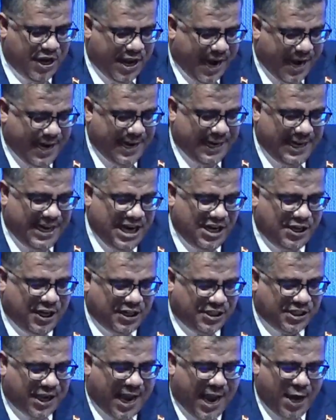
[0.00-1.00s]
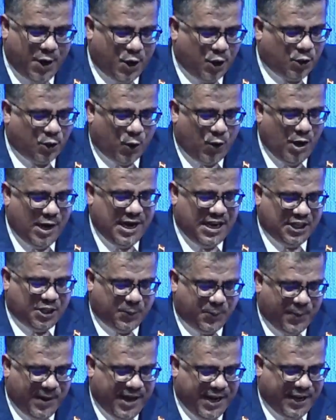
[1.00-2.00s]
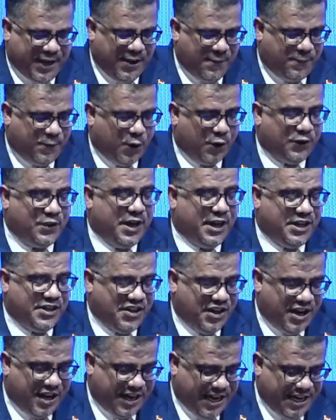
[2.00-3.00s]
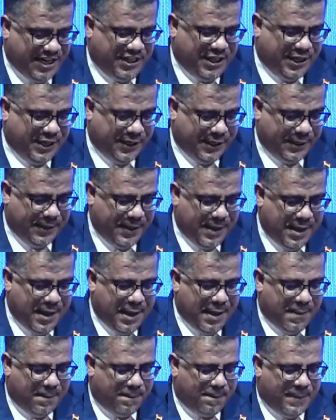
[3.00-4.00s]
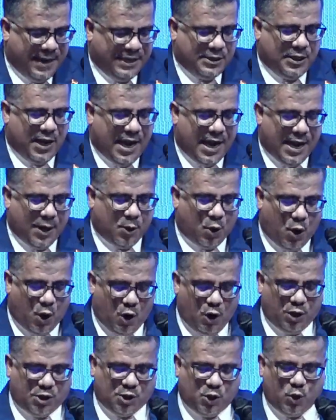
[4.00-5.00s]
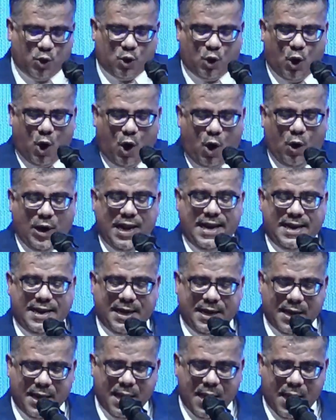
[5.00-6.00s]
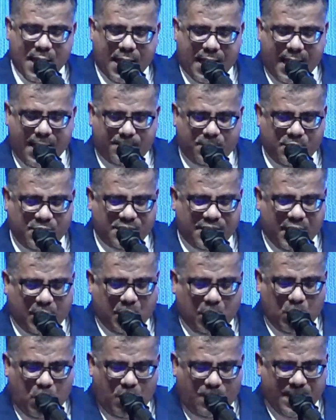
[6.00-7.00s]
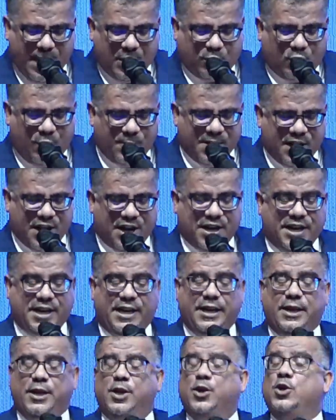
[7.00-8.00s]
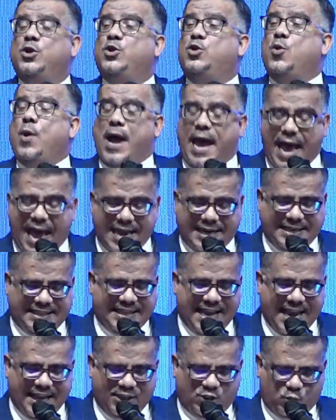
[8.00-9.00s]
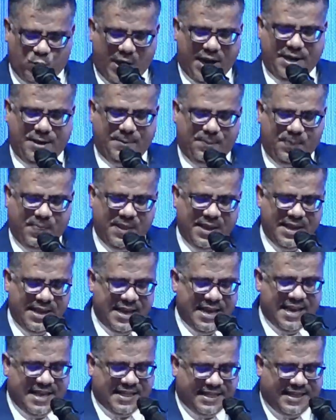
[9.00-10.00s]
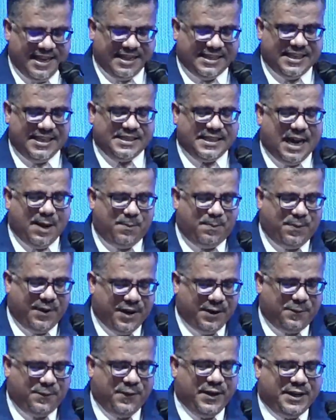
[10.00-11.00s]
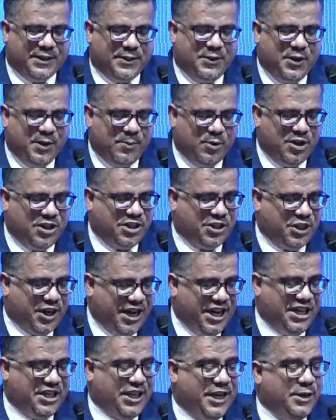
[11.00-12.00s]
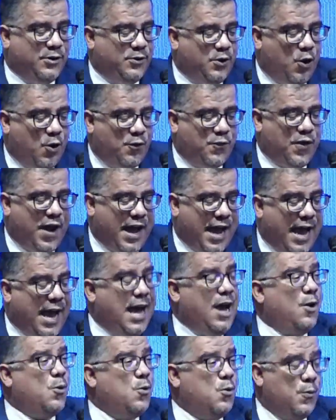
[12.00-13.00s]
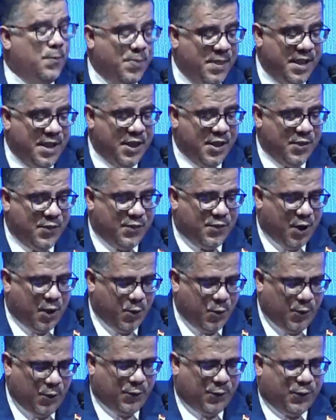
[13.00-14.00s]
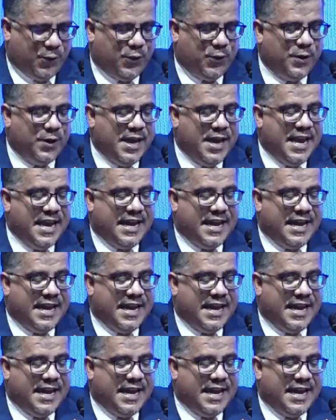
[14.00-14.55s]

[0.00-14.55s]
Young leaders are not only speaking for their generation, but are also calling upon the global community to act as one. This is a perfect demonstration of how the youth